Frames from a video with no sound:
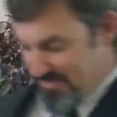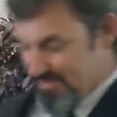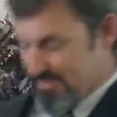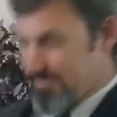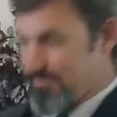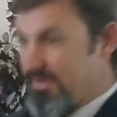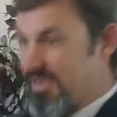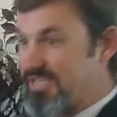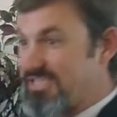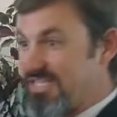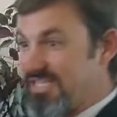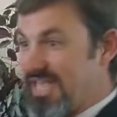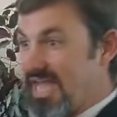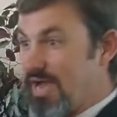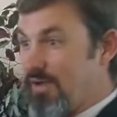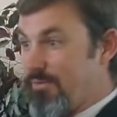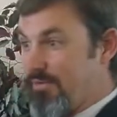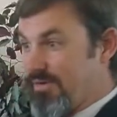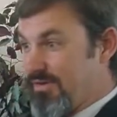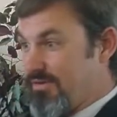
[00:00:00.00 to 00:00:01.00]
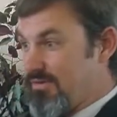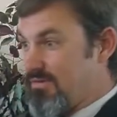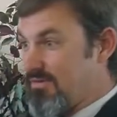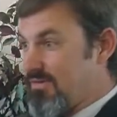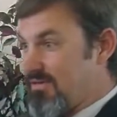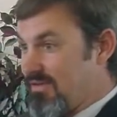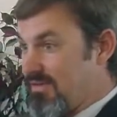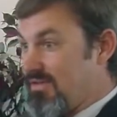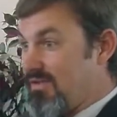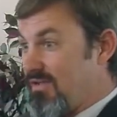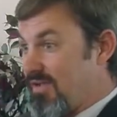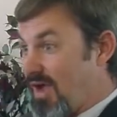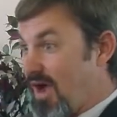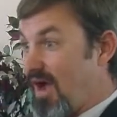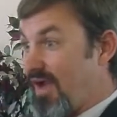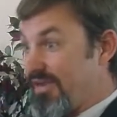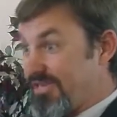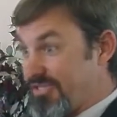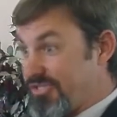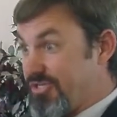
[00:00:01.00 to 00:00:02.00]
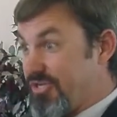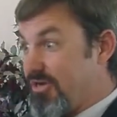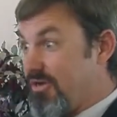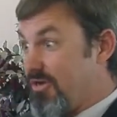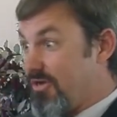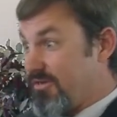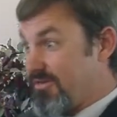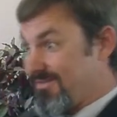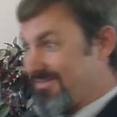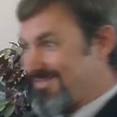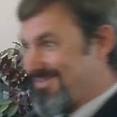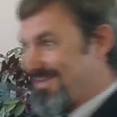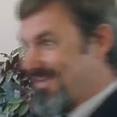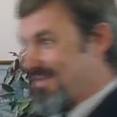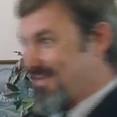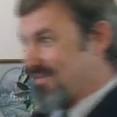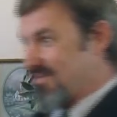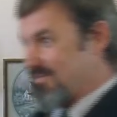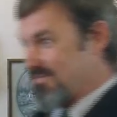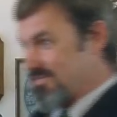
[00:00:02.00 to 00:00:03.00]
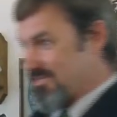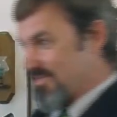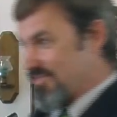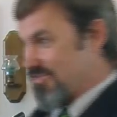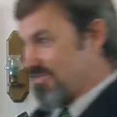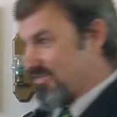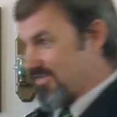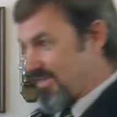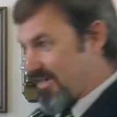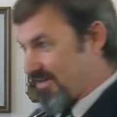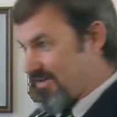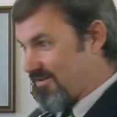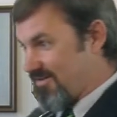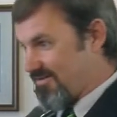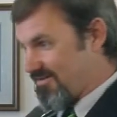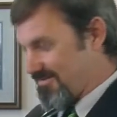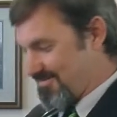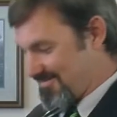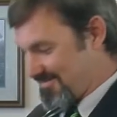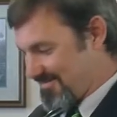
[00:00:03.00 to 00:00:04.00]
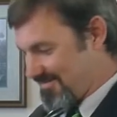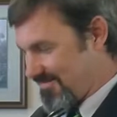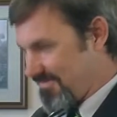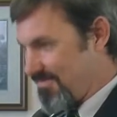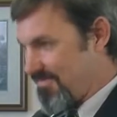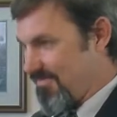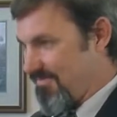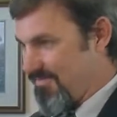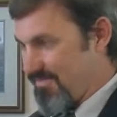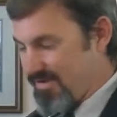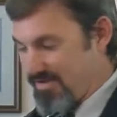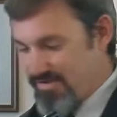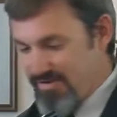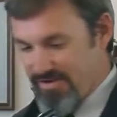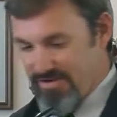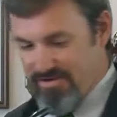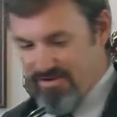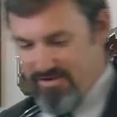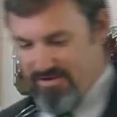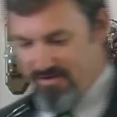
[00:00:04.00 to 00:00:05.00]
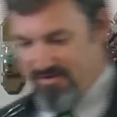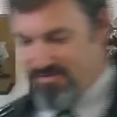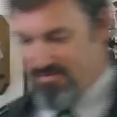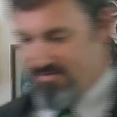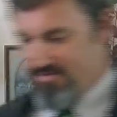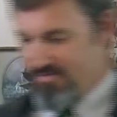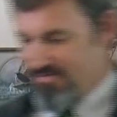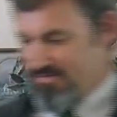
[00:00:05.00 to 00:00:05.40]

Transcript: Especially that one. God is good. Huh, Sister Sarah? Very good.